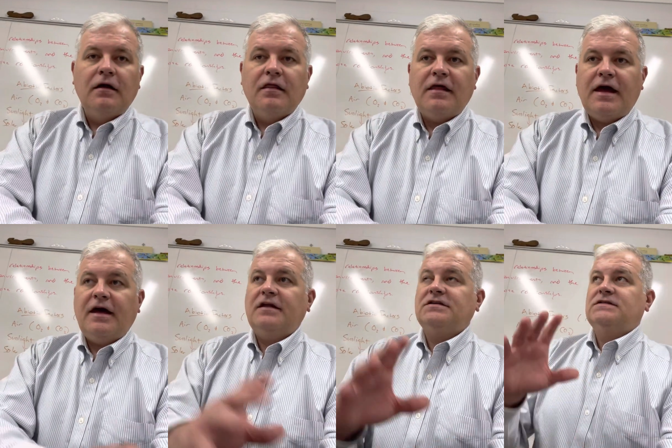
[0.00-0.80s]

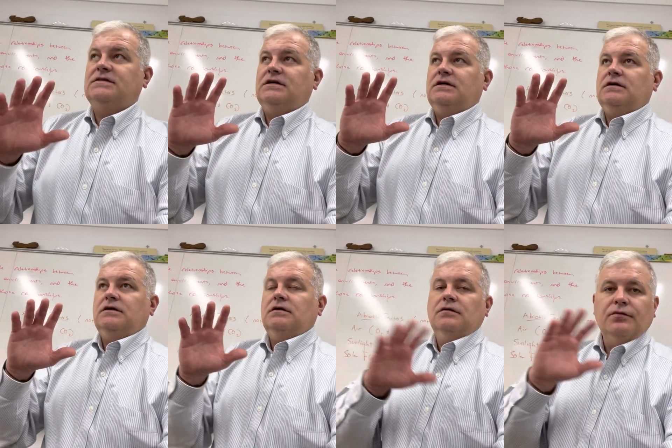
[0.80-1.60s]
that
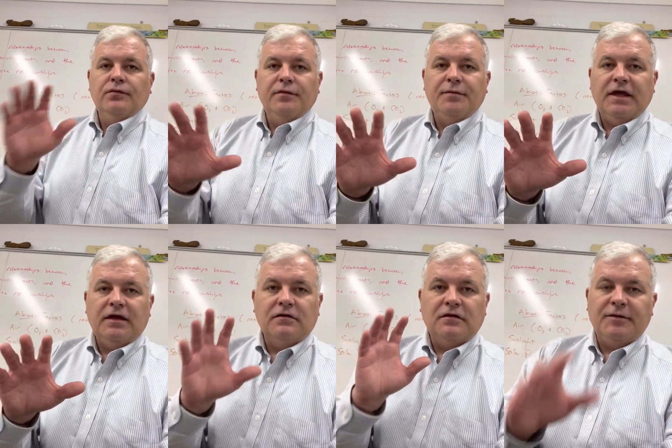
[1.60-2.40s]
we
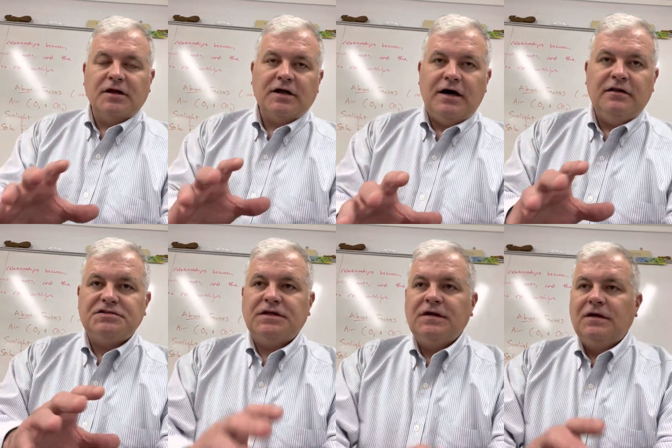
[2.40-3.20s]
began about
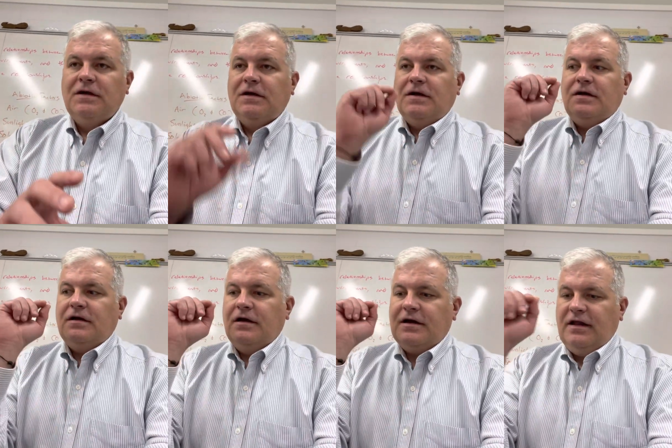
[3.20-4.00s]
ecology.
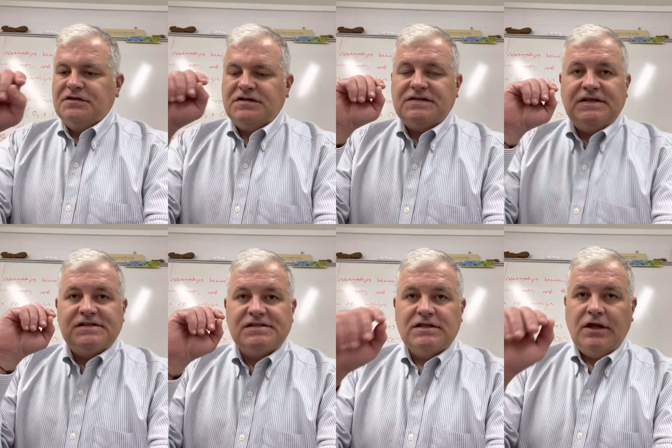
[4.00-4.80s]
Ecology is the
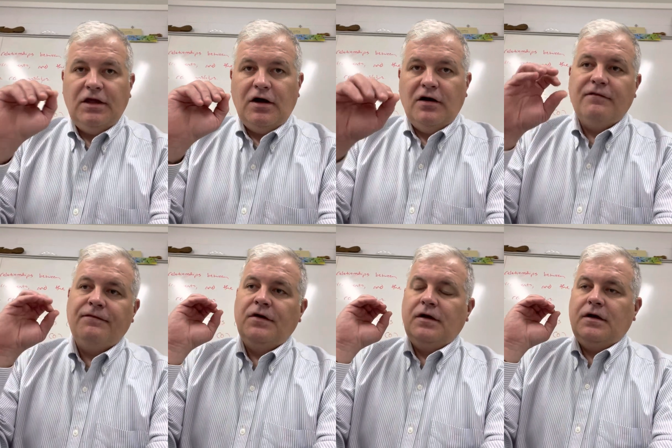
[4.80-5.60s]
study of
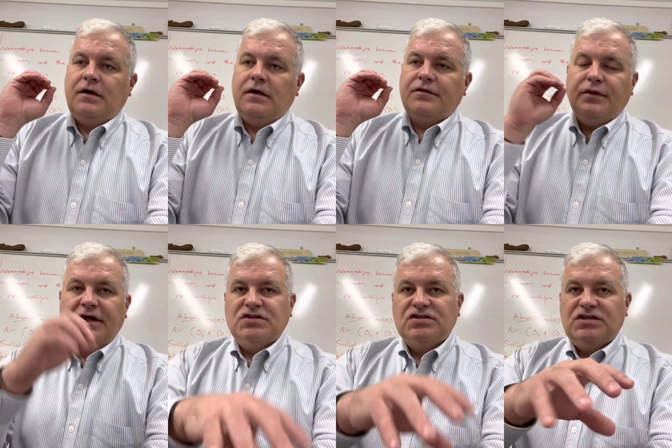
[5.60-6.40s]
the
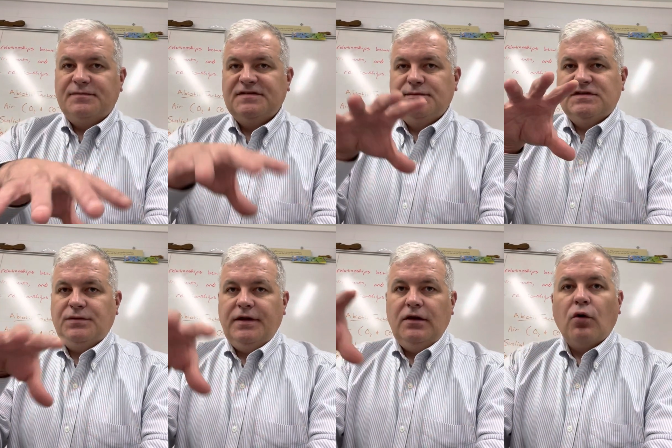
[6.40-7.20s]
relationships
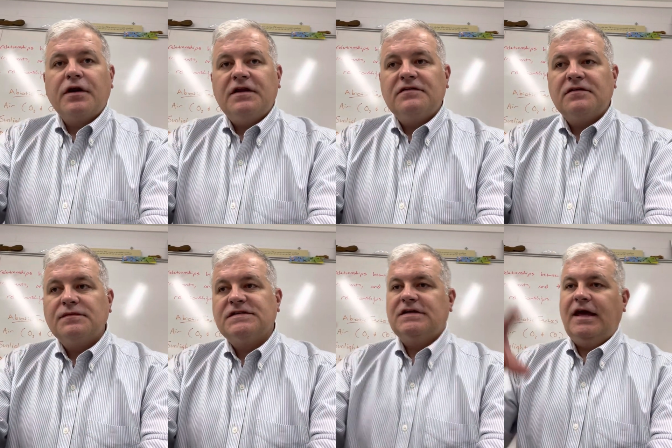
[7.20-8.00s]
between
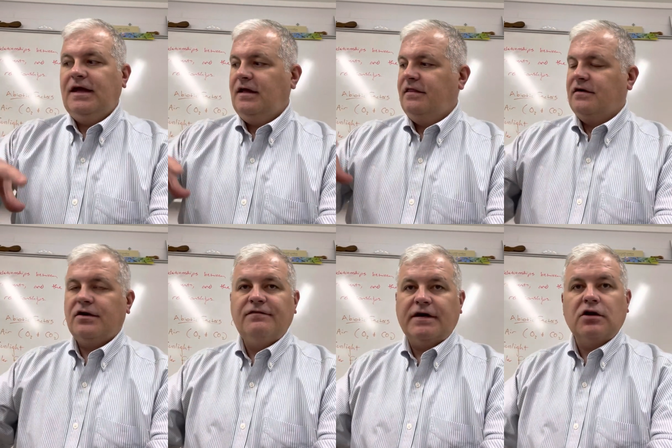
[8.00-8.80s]
organisms and their
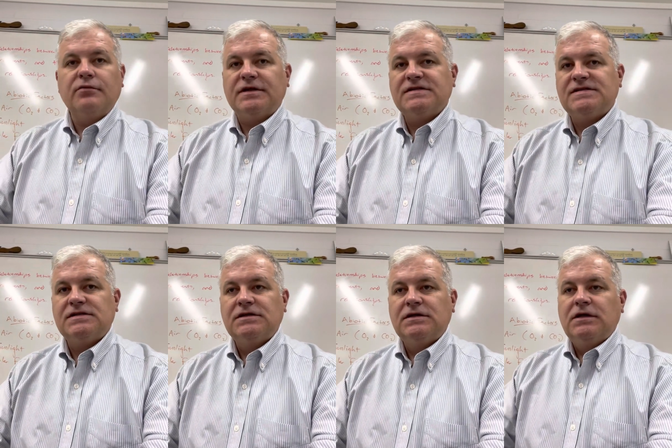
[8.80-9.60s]

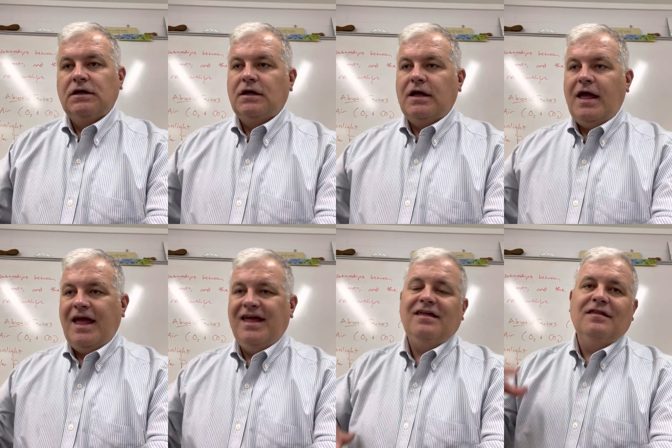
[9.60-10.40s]
environments
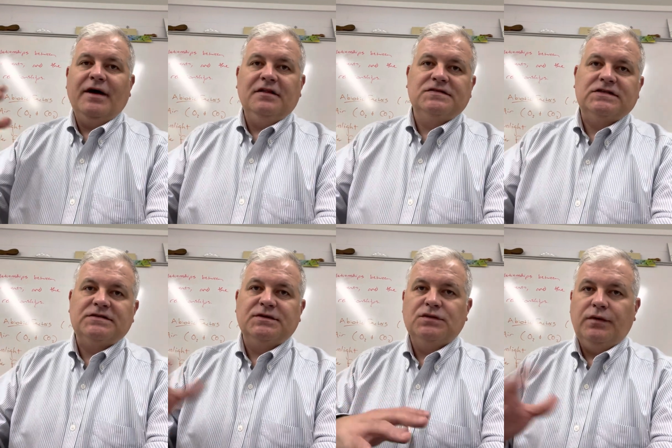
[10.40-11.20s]
and the
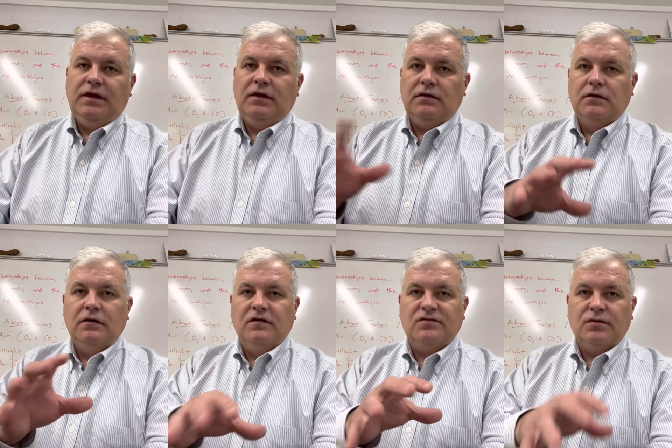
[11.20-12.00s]
balances between
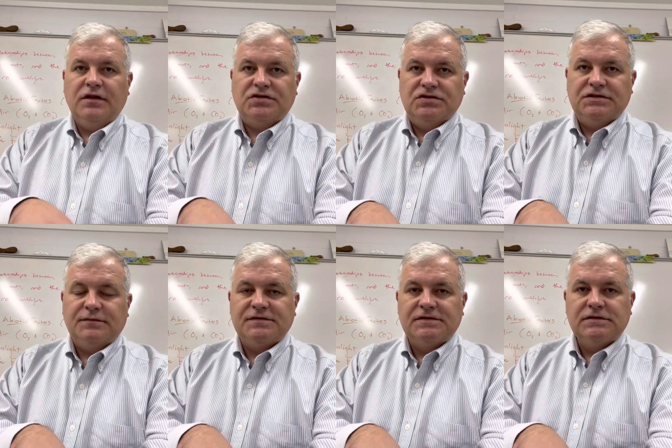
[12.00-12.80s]
those
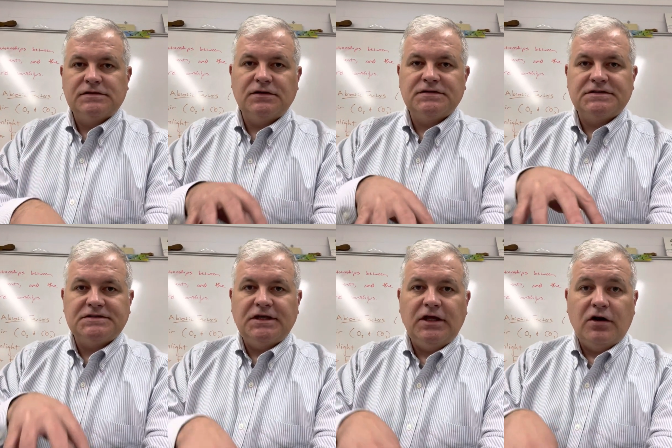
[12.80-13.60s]
relationships. So it's the
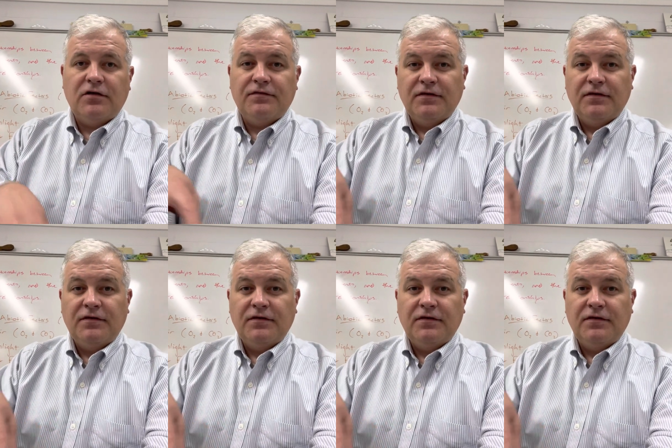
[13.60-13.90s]
study of